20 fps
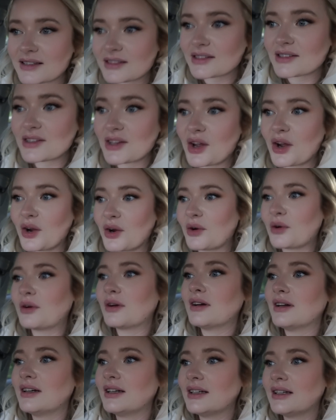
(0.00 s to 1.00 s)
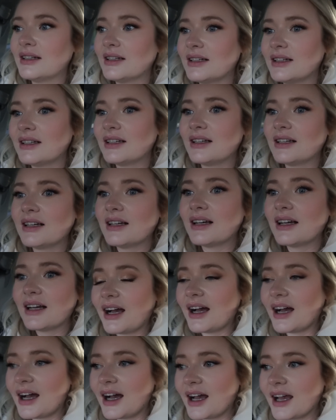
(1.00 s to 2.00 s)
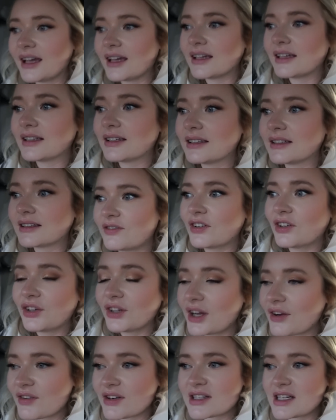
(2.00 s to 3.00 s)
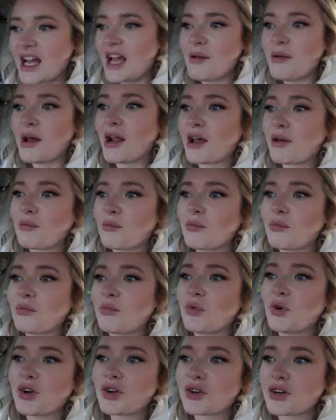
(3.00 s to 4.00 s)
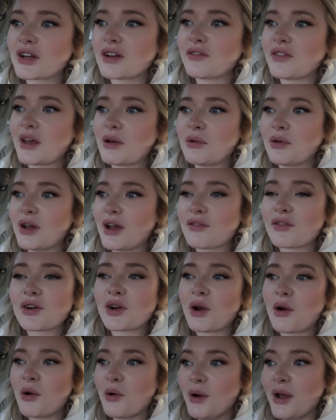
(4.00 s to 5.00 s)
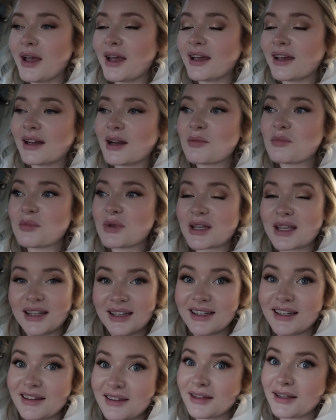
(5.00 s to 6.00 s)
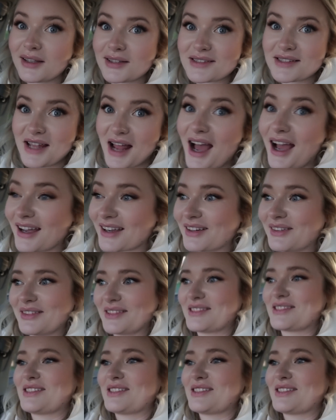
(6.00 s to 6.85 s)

So I feel it every time. I'm wondering if that will ever go away, and I'm beginning to think it's not going